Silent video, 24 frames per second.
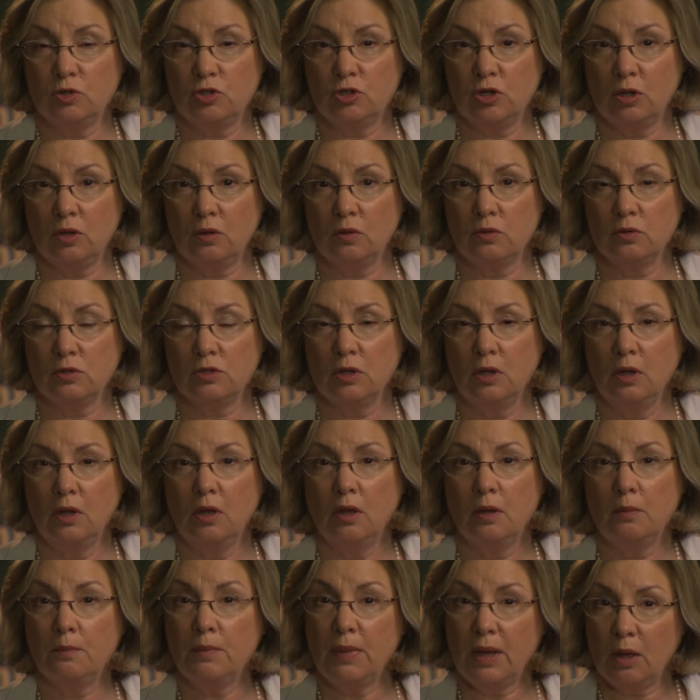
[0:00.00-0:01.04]
shingles,
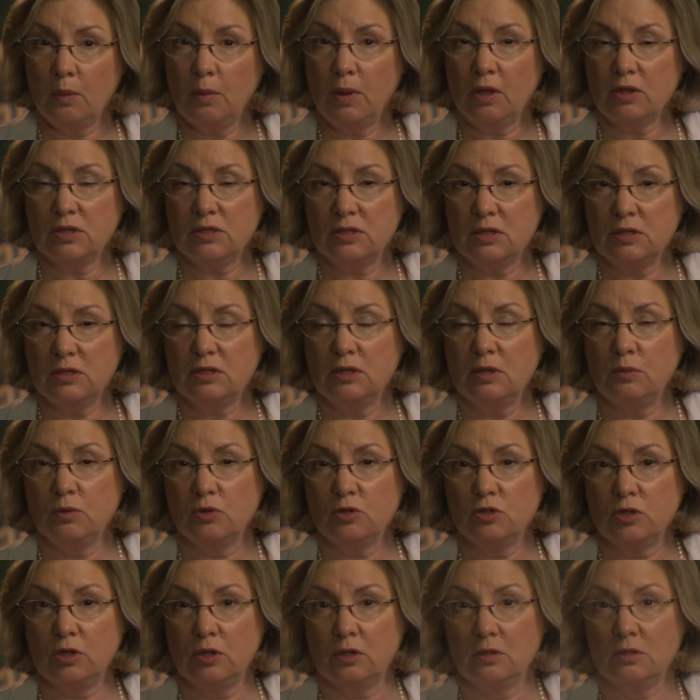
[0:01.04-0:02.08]
by about sixty
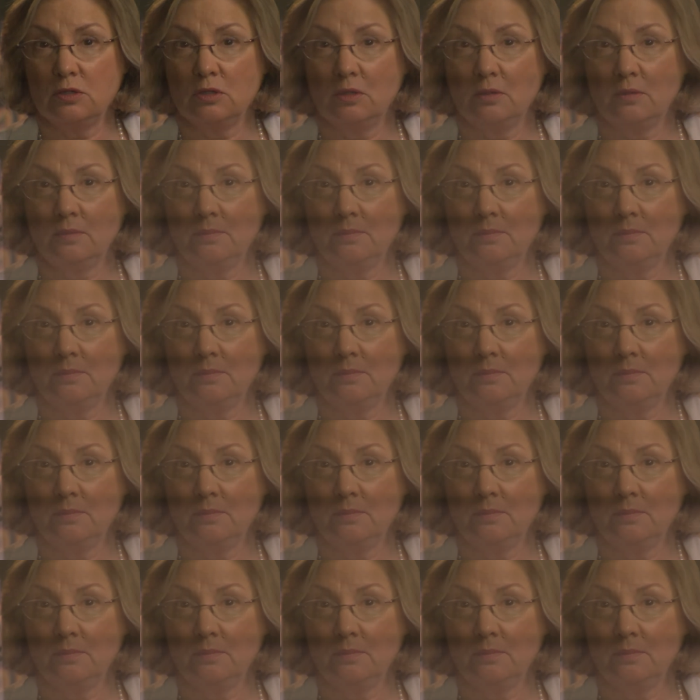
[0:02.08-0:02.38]
percent.